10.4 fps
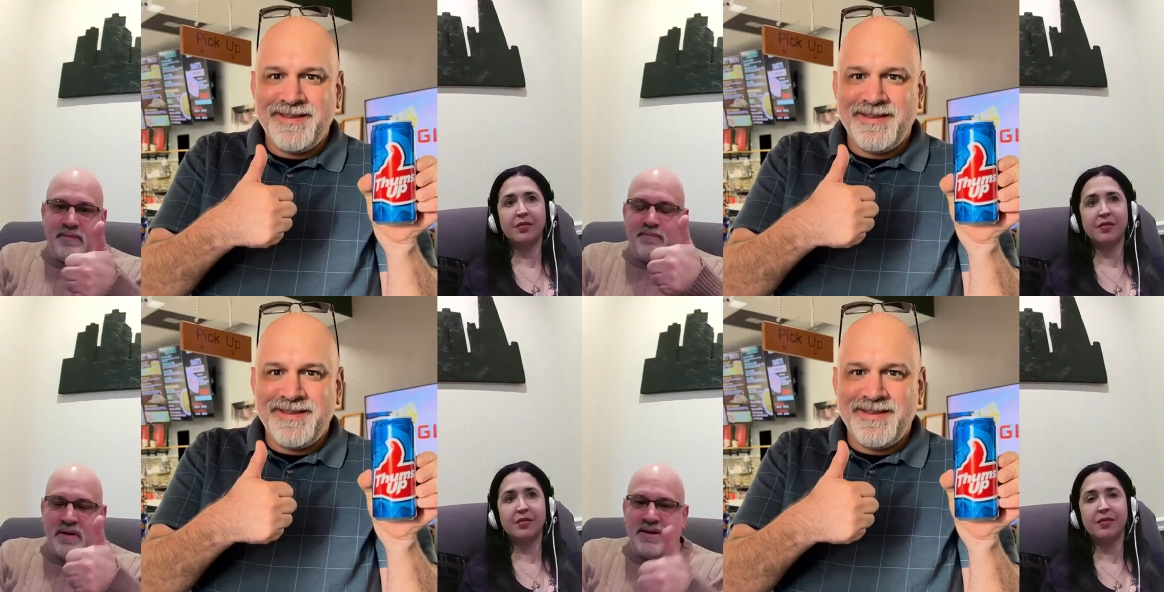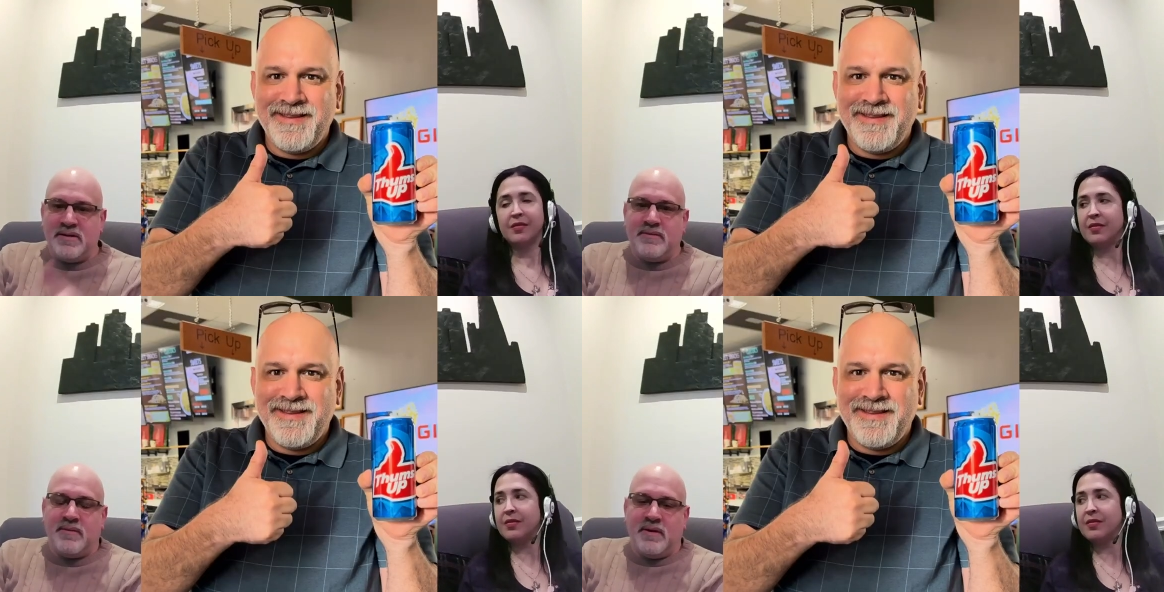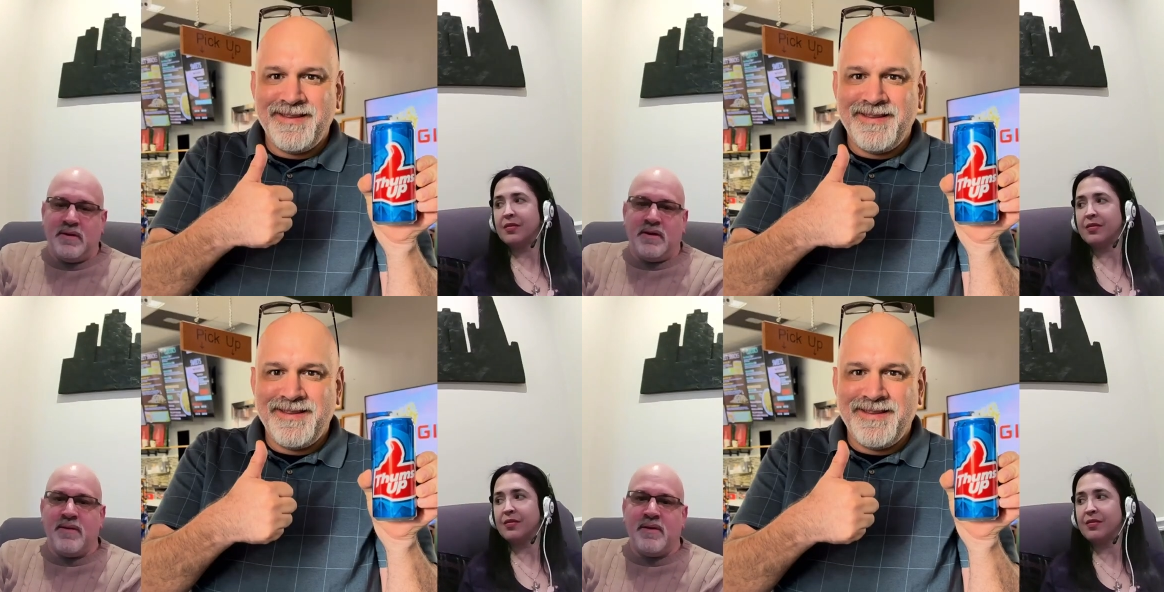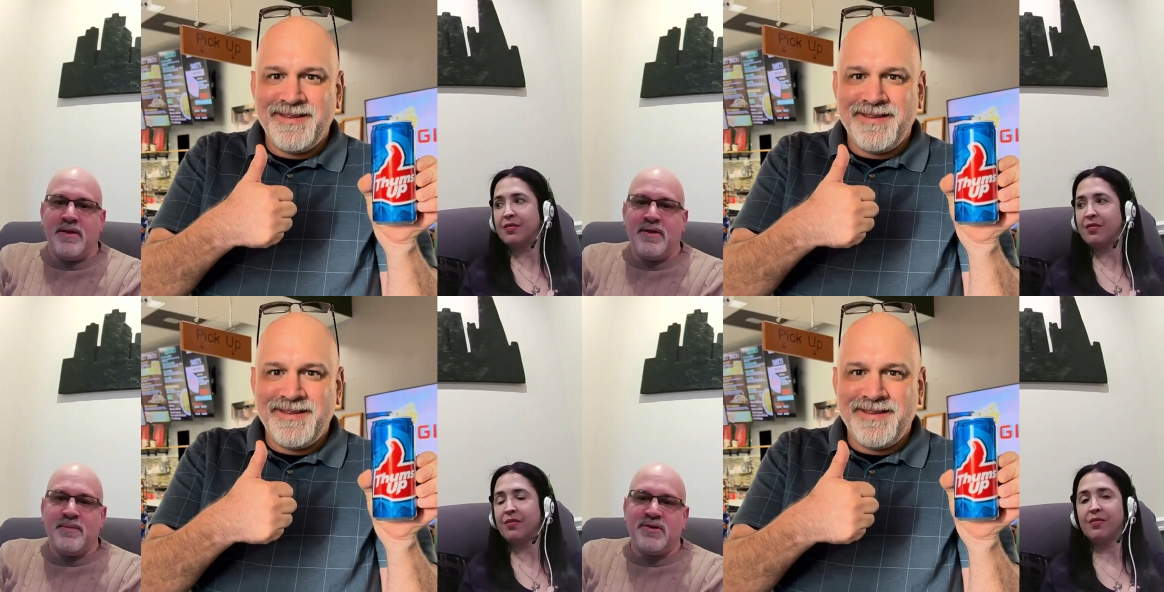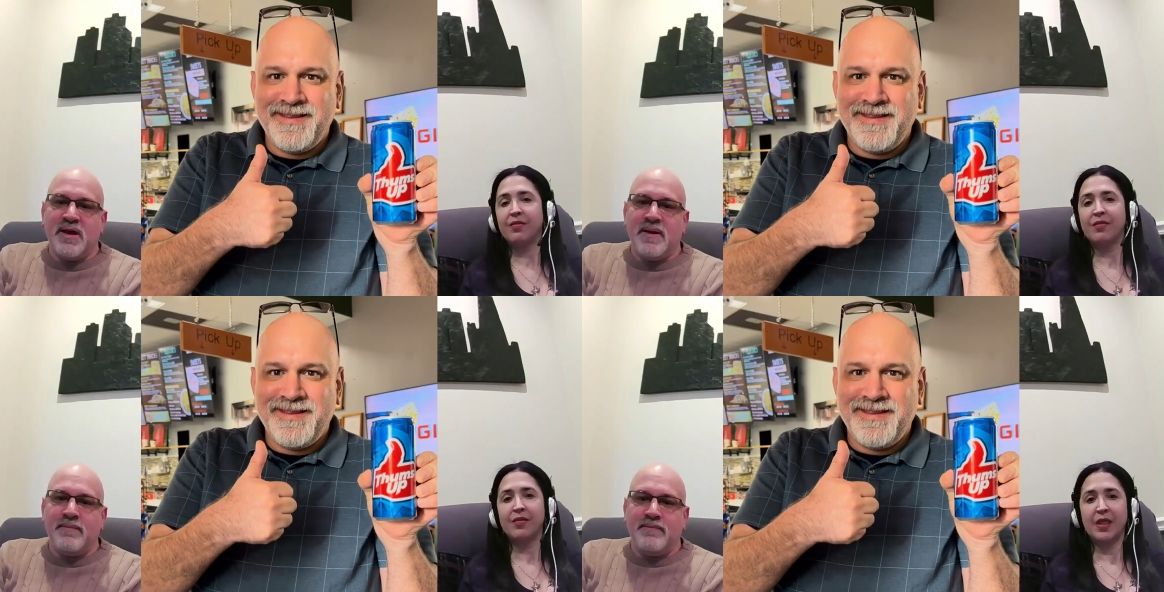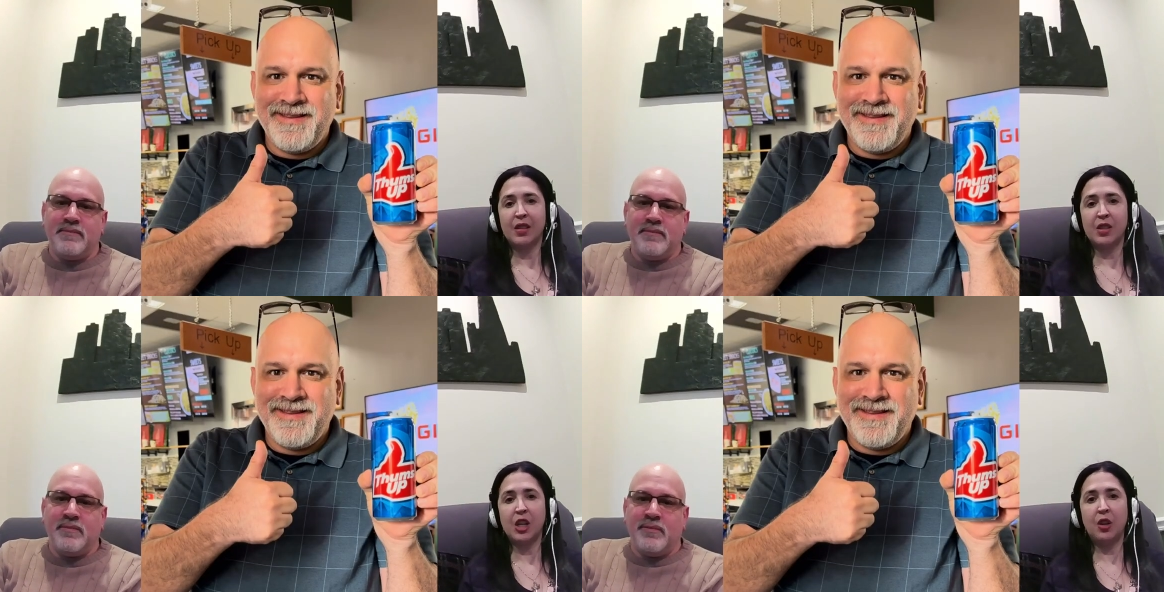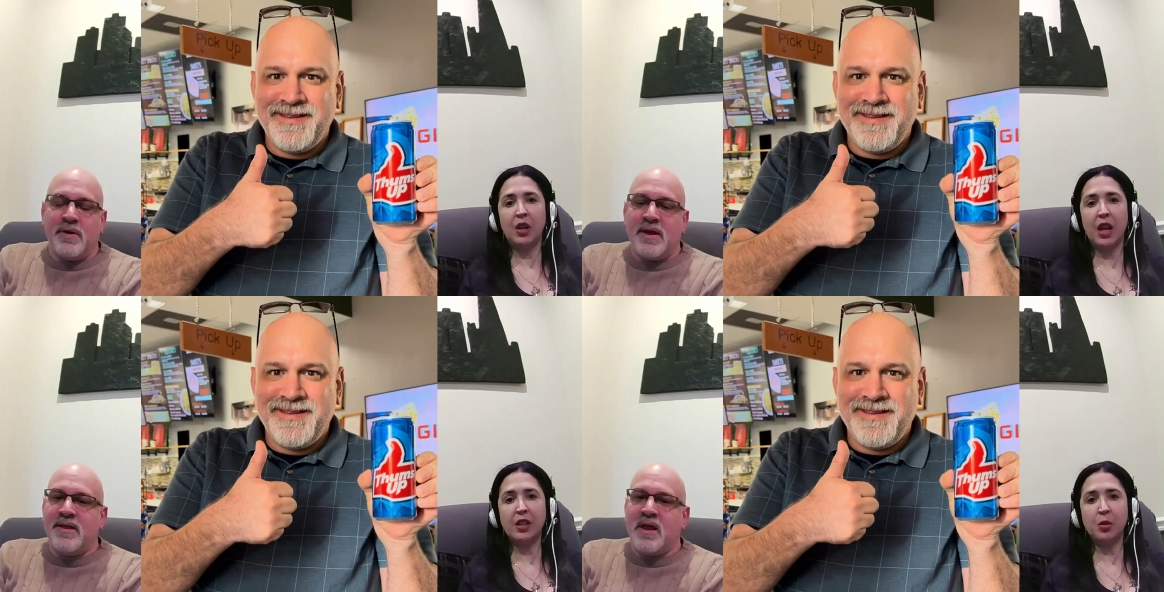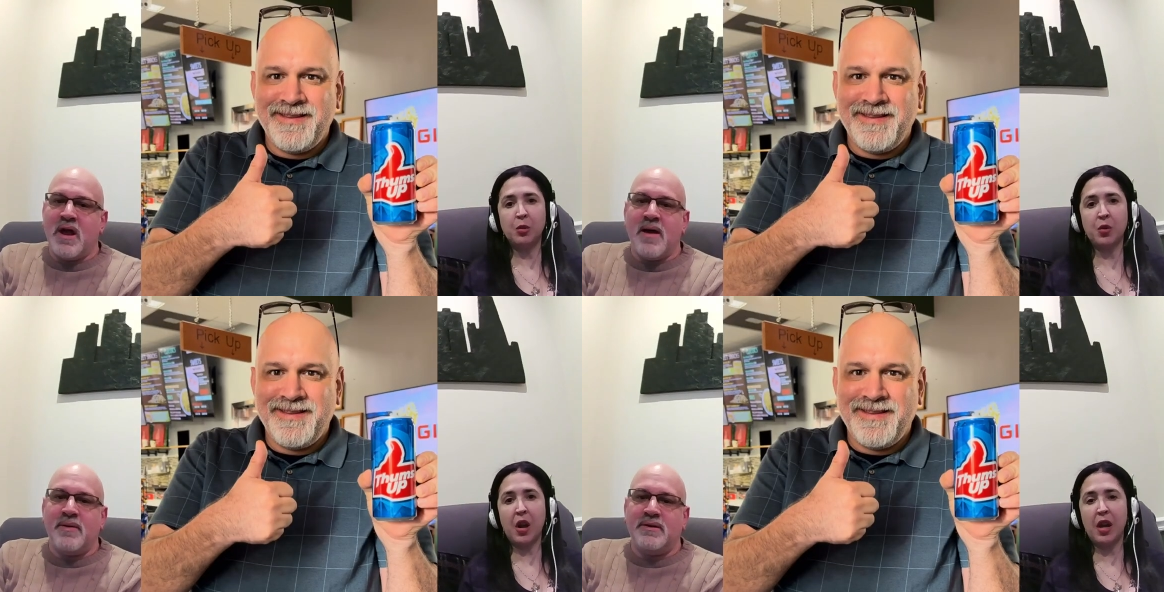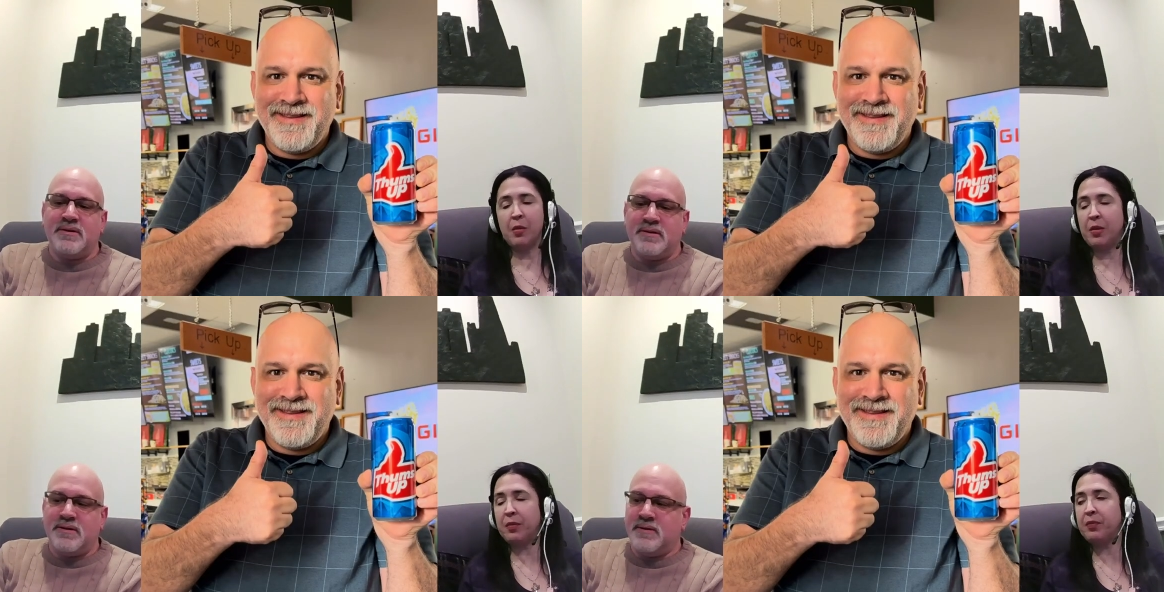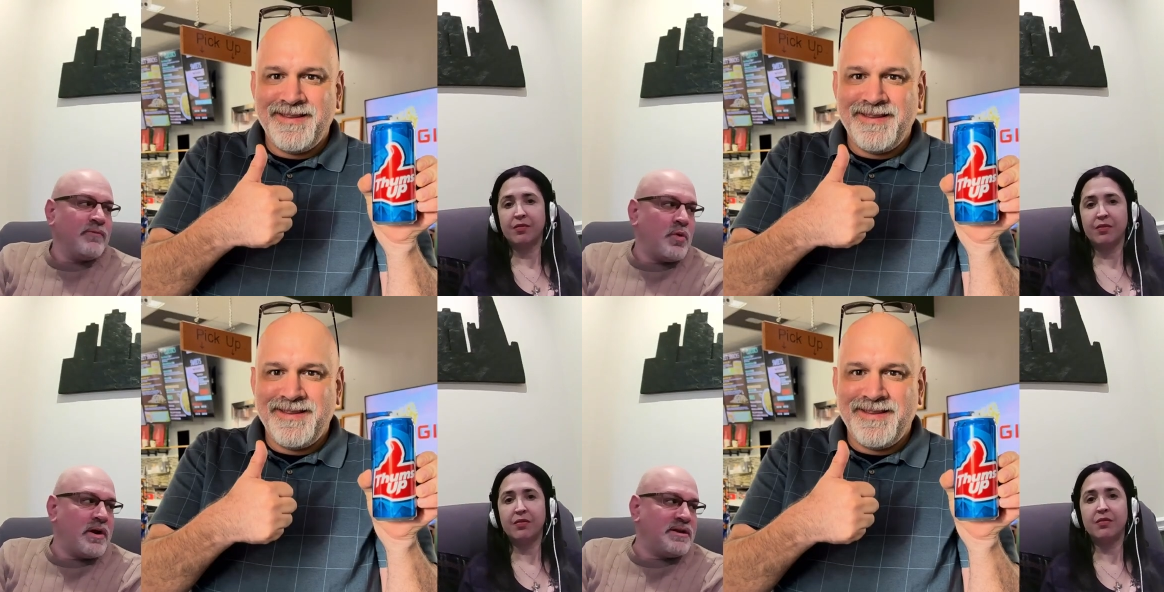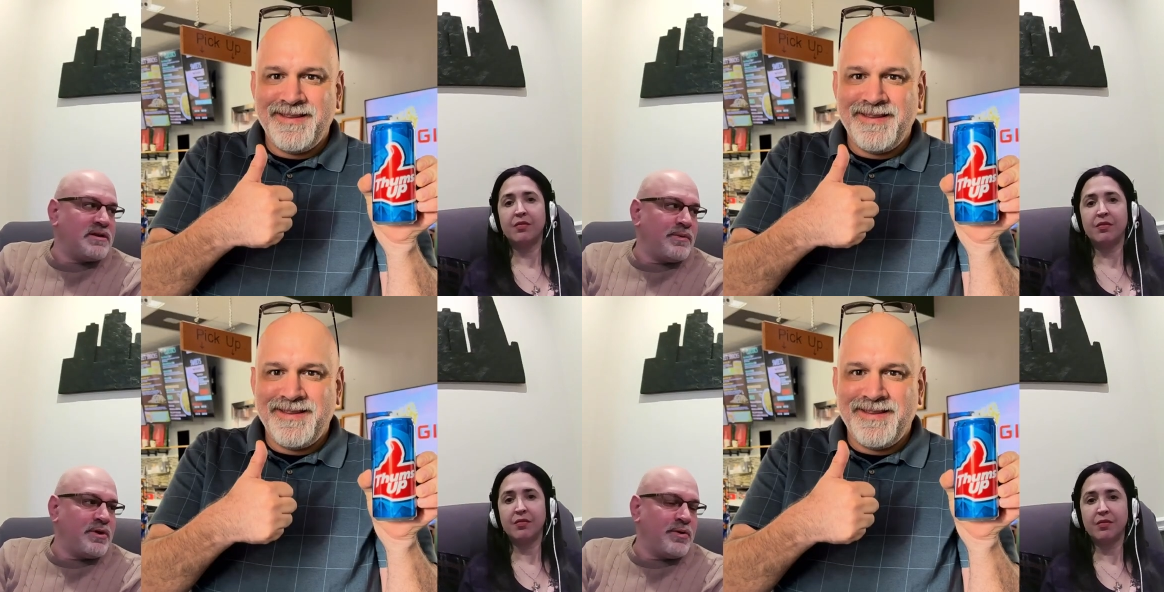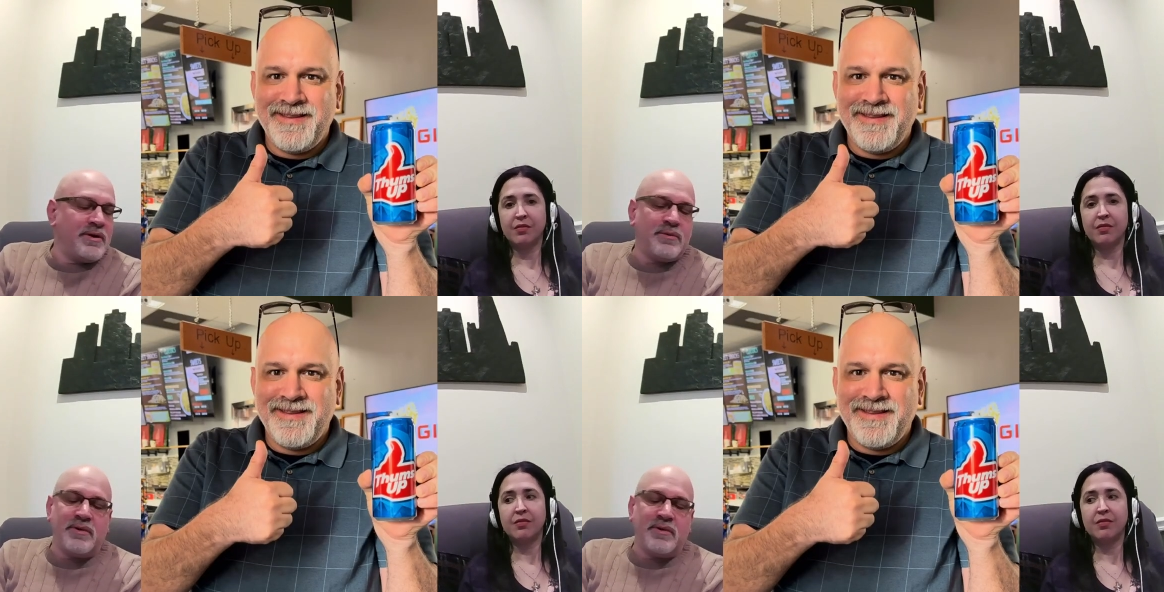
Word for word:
Speaker 1: Please give it a thumbs up. Share, Write like, in the subscribe. Comments. What else are we doing?